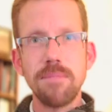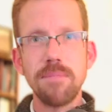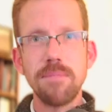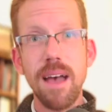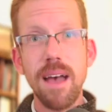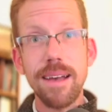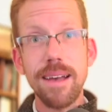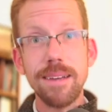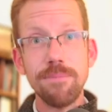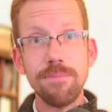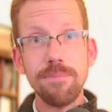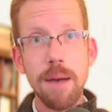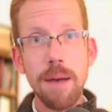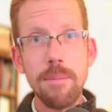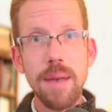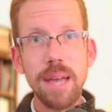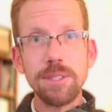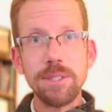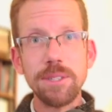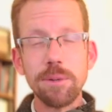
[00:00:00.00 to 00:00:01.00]
Hi, I'm
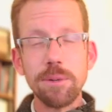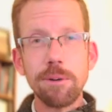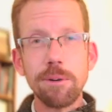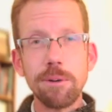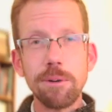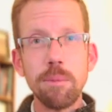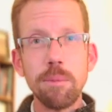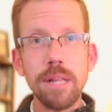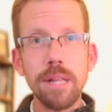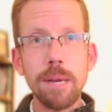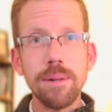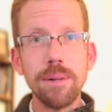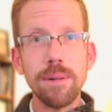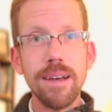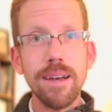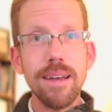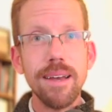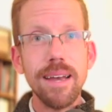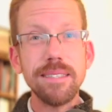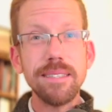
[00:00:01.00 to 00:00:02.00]
Andrew with Chroma Label,
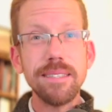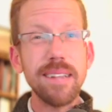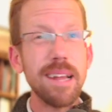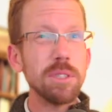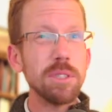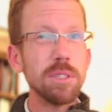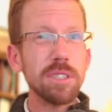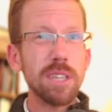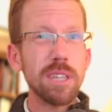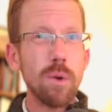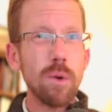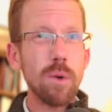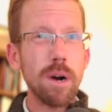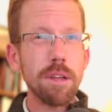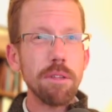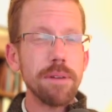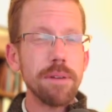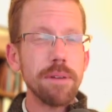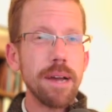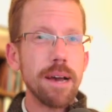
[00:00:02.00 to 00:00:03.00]
and today I'm just going to walk
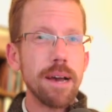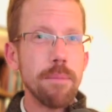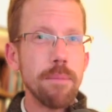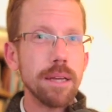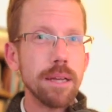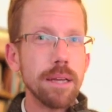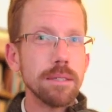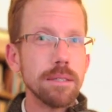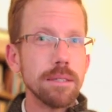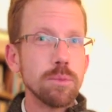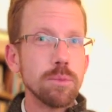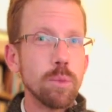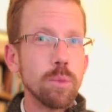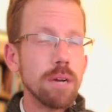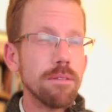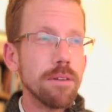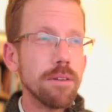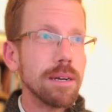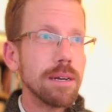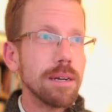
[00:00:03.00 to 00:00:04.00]
you through how to make one
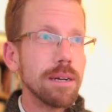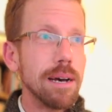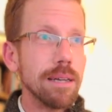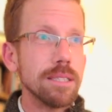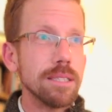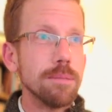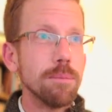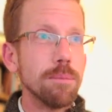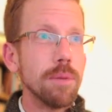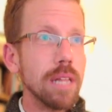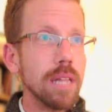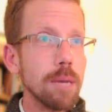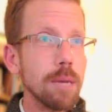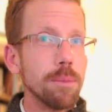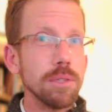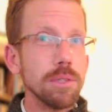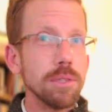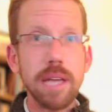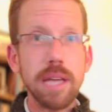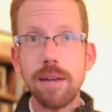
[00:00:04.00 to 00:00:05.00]
of our custom
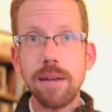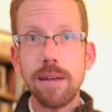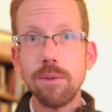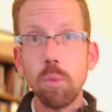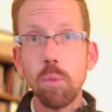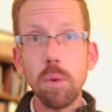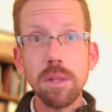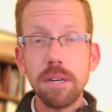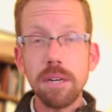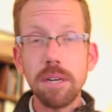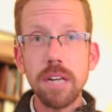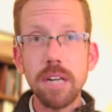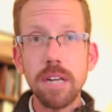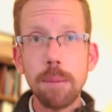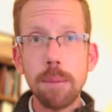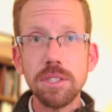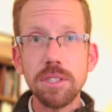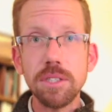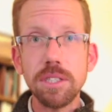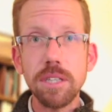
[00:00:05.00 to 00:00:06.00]
labels and what the different
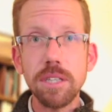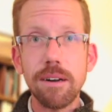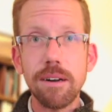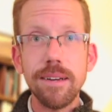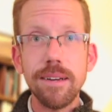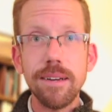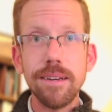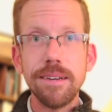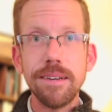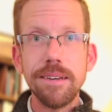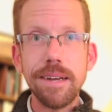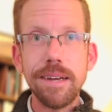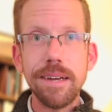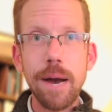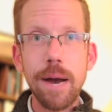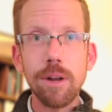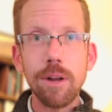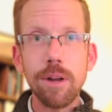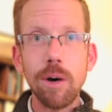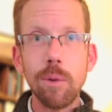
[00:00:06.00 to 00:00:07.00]
options are and
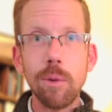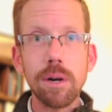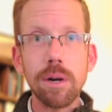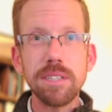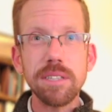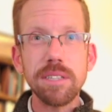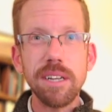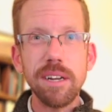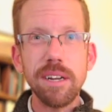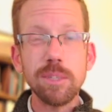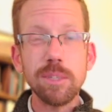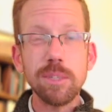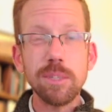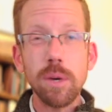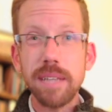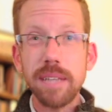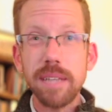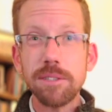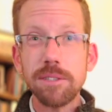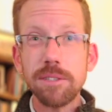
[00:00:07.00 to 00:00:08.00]
how it all works, and as
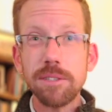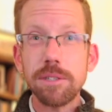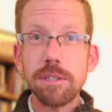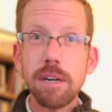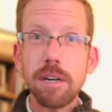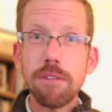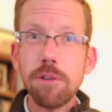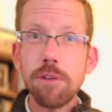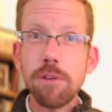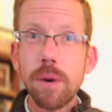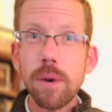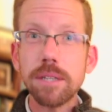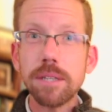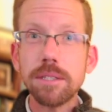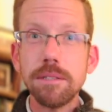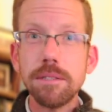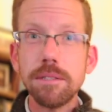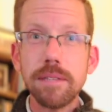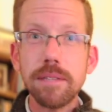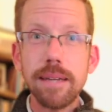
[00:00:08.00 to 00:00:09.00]
well as answer a few
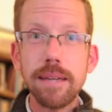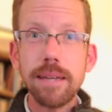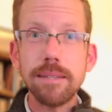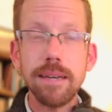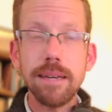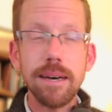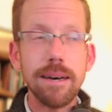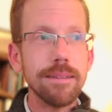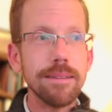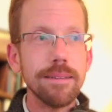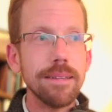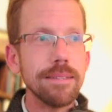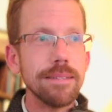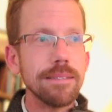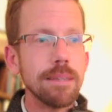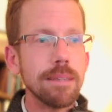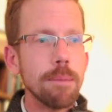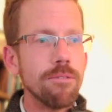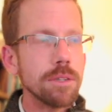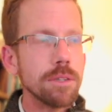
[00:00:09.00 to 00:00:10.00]
questions that
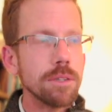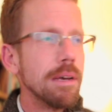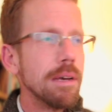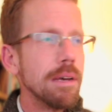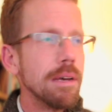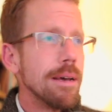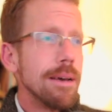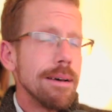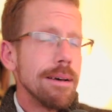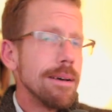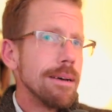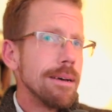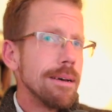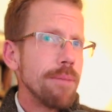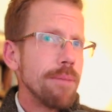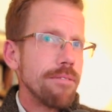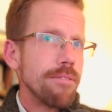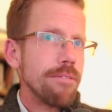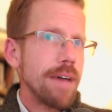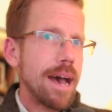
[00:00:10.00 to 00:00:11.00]
some folks
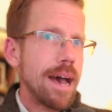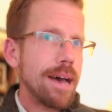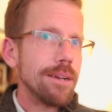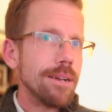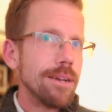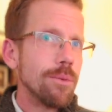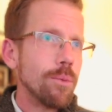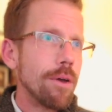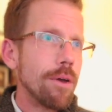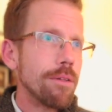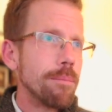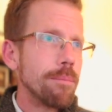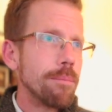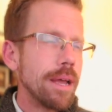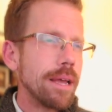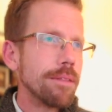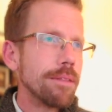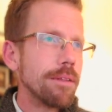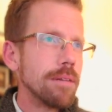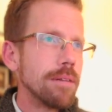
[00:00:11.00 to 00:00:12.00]
may have had while they're
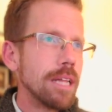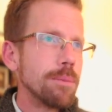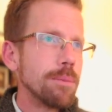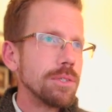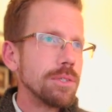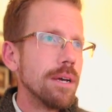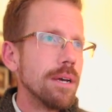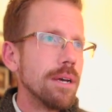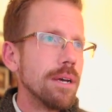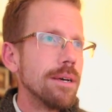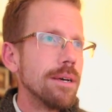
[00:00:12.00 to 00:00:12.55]
making their labels.